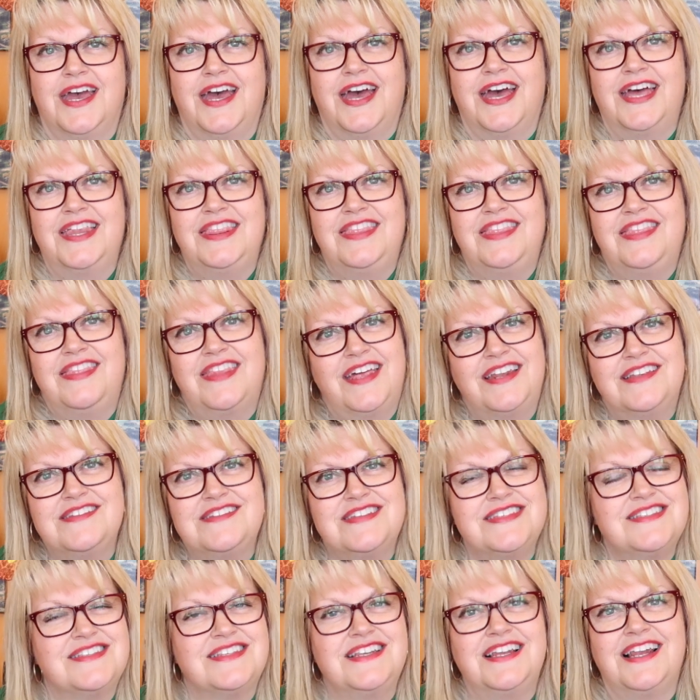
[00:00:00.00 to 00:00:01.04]
And then
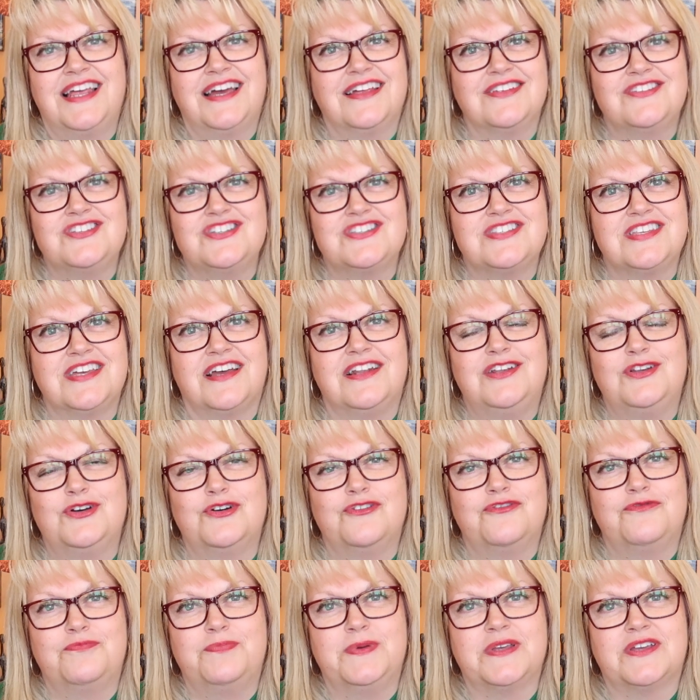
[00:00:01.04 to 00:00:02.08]
Disneyland, you see, I
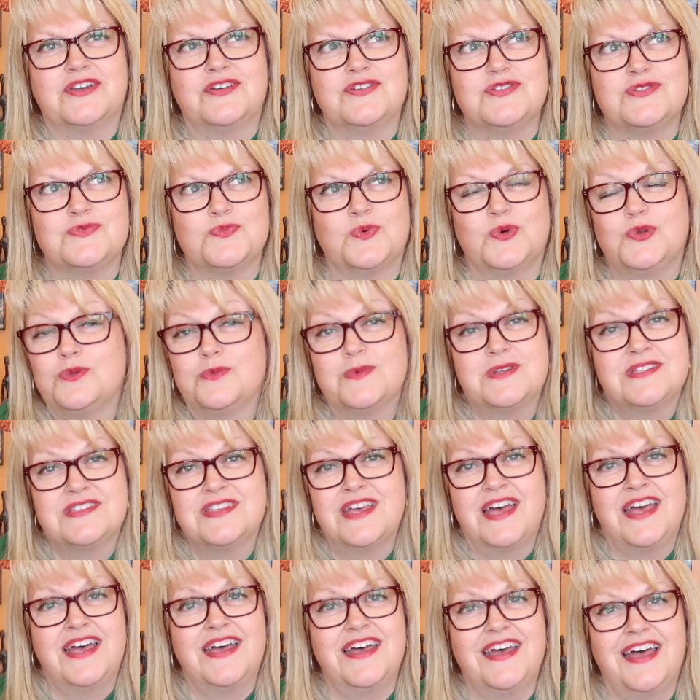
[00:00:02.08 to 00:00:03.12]
love, because Walt was
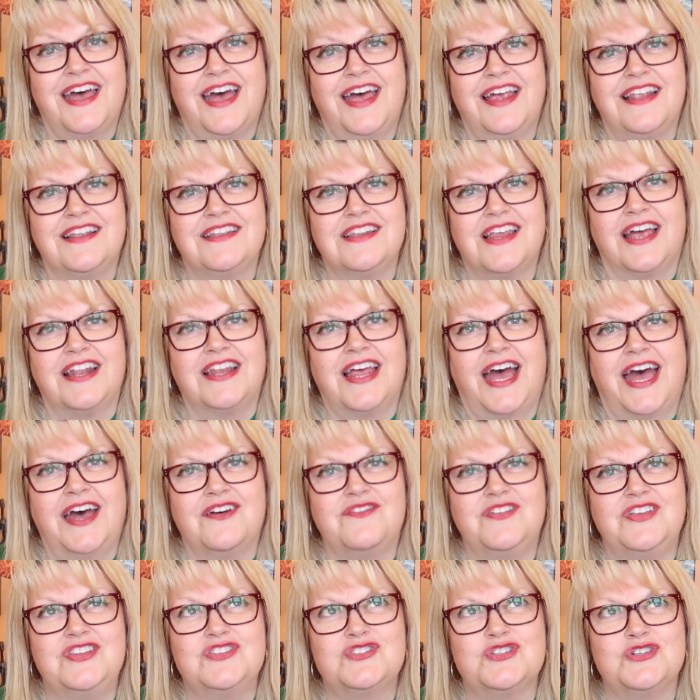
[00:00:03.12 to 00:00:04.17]
there, and having